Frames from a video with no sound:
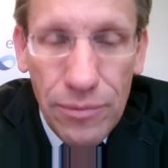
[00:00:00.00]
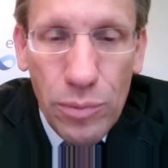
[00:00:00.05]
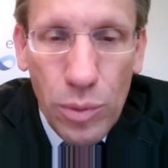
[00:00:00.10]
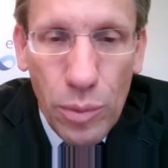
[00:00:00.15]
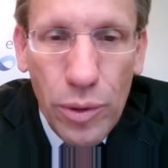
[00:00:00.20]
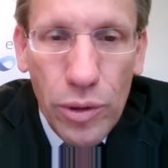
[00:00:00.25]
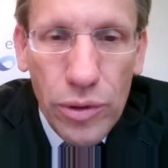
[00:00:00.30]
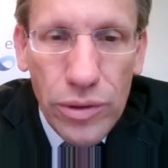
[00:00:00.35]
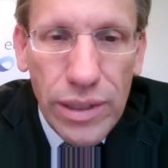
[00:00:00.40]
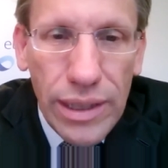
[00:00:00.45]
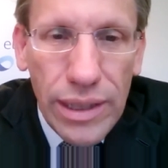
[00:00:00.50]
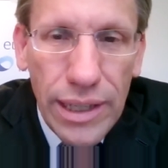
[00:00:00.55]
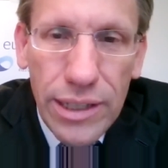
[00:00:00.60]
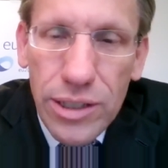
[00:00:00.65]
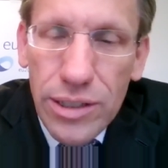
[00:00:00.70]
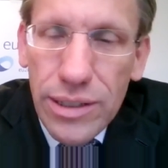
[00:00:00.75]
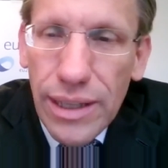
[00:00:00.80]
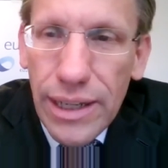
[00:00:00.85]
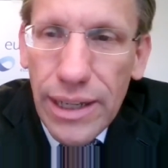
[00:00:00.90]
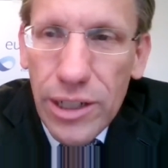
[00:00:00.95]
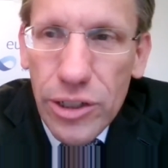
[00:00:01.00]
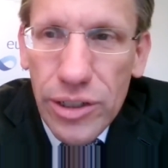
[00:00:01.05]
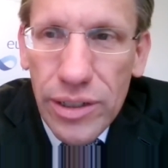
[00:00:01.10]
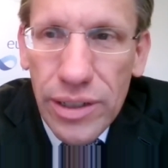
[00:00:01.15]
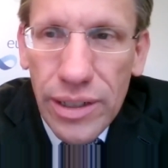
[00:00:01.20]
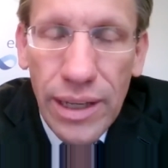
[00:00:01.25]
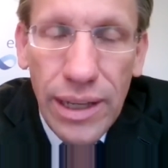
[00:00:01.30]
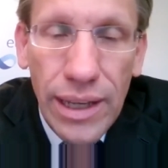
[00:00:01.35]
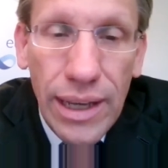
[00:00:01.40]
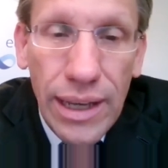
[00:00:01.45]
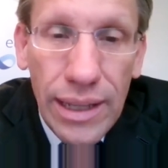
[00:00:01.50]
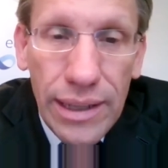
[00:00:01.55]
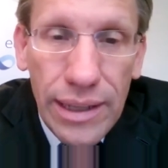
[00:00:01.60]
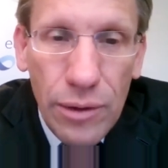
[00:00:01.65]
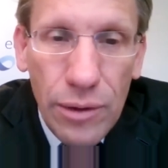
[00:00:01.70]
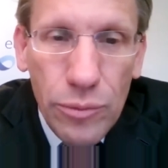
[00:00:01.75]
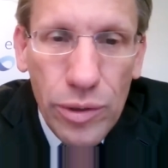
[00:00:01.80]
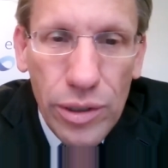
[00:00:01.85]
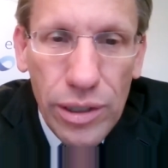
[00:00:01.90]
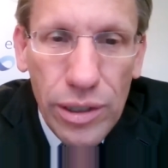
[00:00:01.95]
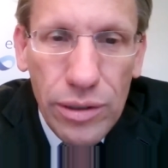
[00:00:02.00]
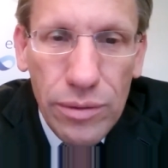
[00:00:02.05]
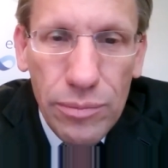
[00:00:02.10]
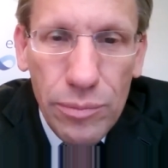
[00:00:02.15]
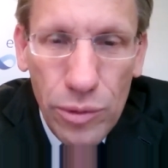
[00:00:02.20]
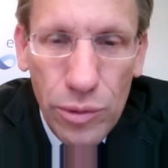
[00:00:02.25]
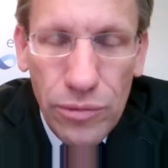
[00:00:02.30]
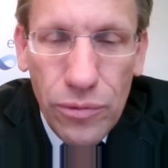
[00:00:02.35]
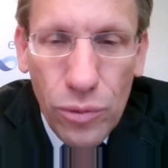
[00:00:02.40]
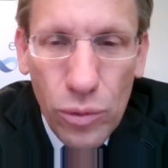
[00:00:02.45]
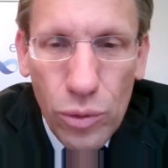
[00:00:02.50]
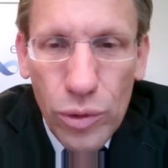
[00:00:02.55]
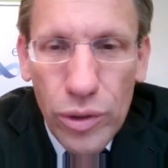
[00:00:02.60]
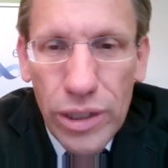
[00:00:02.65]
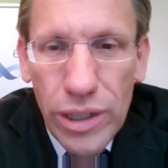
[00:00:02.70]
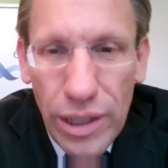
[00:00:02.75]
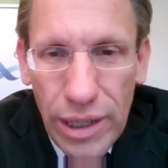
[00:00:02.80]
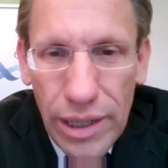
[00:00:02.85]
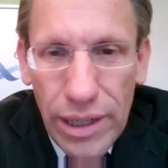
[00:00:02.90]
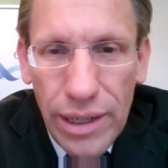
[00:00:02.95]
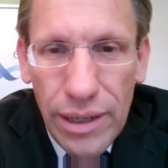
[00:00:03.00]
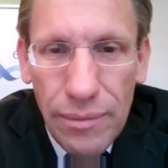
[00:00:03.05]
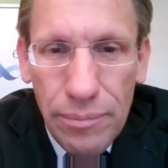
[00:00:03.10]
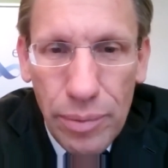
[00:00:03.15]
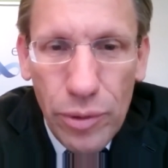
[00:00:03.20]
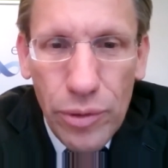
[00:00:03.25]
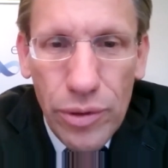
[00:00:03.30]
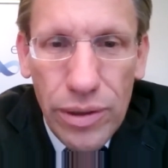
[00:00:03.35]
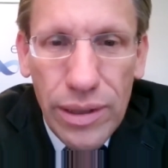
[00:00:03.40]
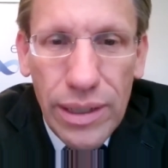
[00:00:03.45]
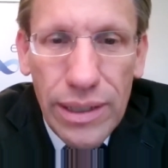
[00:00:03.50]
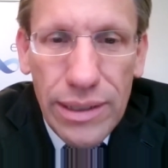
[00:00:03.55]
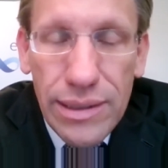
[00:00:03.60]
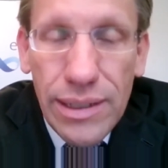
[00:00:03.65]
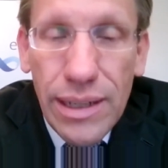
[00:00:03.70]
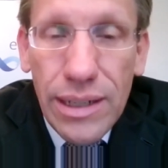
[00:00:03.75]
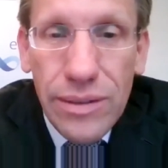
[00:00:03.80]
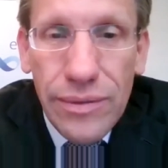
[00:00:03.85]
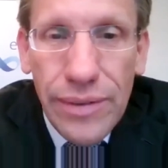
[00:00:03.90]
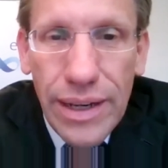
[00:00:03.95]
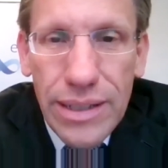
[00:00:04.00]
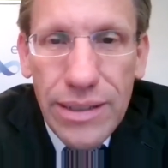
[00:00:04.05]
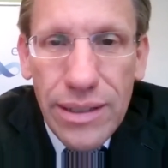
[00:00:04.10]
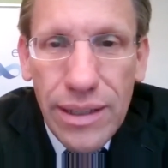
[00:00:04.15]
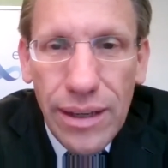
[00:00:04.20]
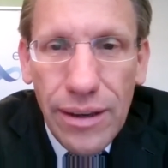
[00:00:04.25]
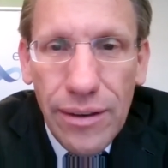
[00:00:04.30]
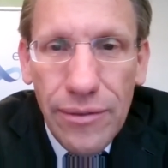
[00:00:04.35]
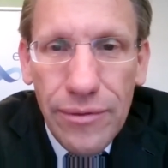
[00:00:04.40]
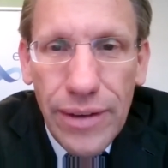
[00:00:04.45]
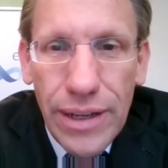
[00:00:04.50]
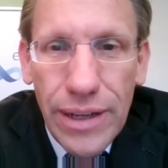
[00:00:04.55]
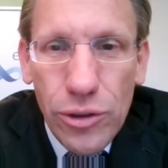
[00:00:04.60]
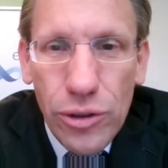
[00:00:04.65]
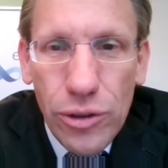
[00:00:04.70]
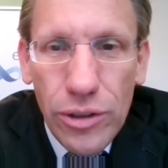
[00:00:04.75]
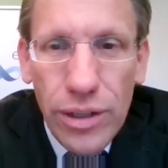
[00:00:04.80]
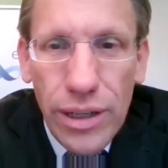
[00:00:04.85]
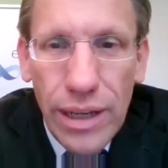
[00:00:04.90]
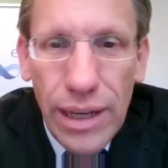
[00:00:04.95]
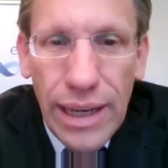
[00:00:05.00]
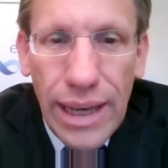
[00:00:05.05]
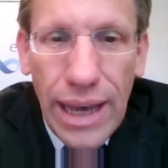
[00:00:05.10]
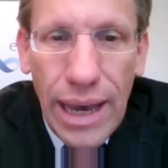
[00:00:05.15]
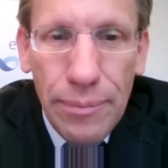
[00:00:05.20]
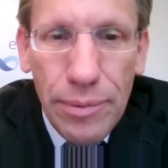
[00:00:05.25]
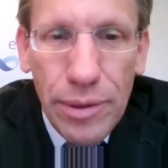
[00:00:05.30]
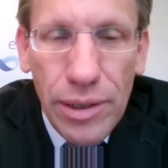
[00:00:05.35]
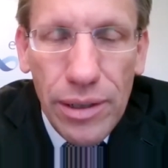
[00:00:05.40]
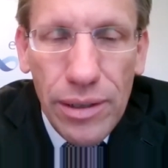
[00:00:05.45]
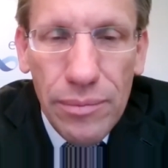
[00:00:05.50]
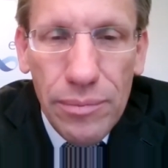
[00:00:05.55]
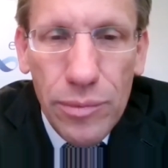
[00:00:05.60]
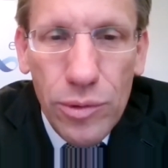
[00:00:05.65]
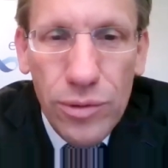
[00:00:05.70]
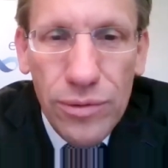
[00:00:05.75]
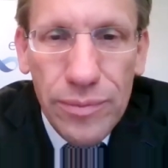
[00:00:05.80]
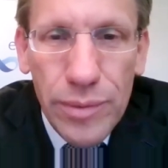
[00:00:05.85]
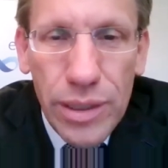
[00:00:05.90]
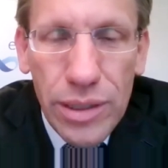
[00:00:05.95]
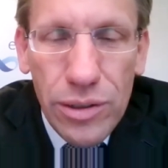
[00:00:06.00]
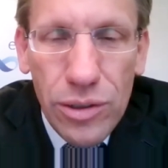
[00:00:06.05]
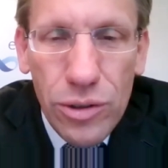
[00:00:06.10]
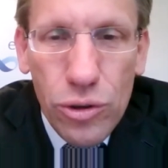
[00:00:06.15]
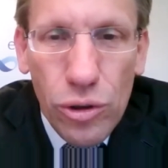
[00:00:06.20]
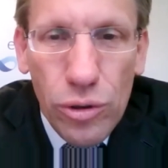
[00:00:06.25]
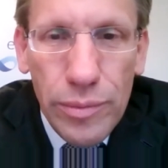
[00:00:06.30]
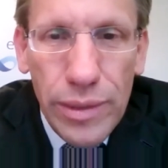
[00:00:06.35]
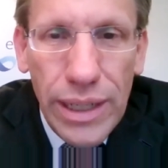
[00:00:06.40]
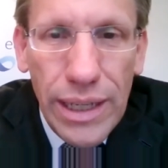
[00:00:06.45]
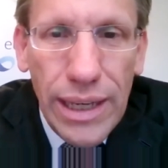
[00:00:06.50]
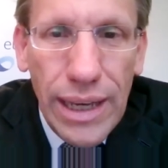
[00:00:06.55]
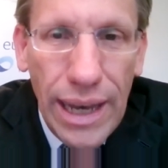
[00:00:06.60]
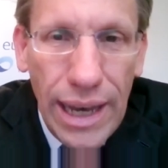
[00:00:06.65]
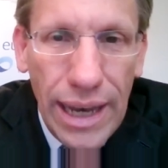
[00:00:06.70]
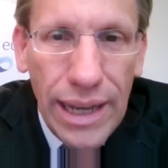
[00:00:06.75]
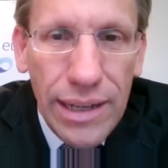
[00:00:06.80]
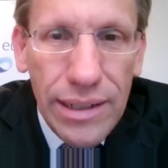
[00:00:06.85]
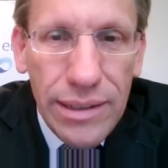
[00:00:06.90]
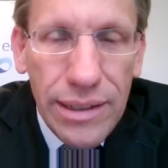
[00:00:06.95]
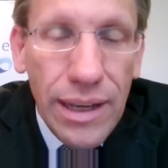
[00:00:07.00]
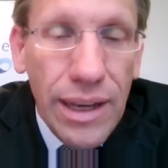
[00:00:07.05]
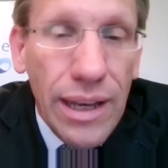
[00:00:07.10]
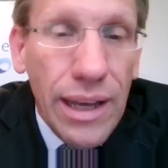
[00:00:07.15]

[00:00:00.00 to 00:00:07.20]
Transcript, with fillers: proposing legislation that will move forward on both incentivizing venture capital movement to Germany and